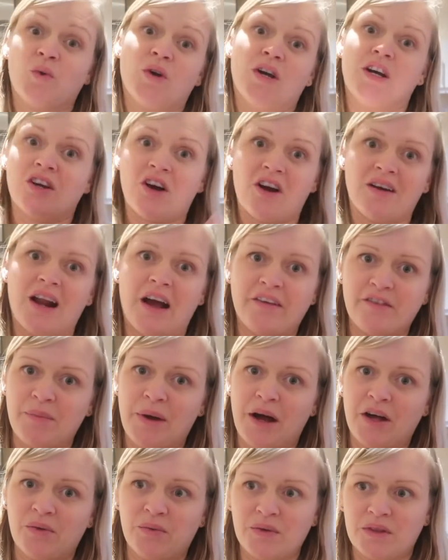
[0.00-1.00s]
can't have a
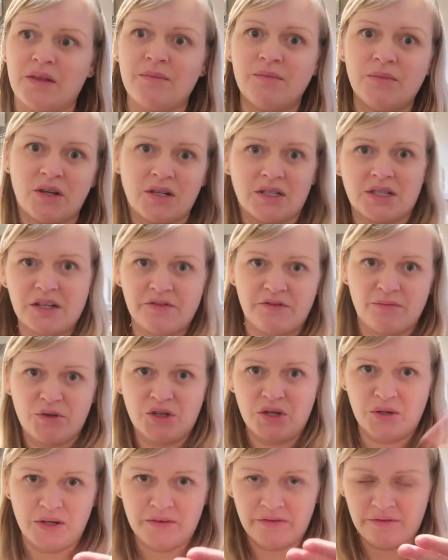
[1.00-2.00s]
bath with them because they're from
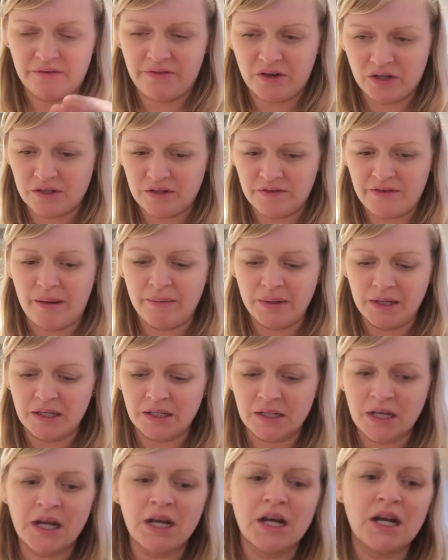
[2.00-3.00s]
2 different foster
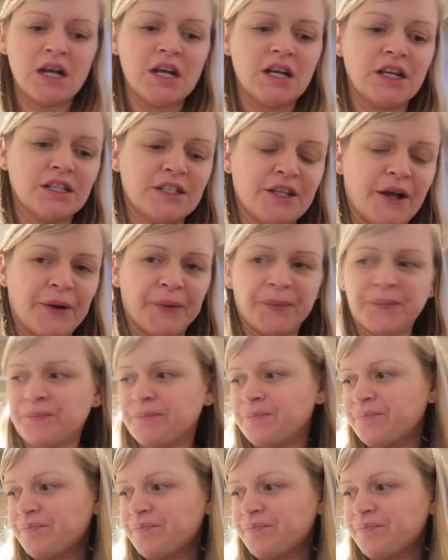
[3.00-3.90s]
families. So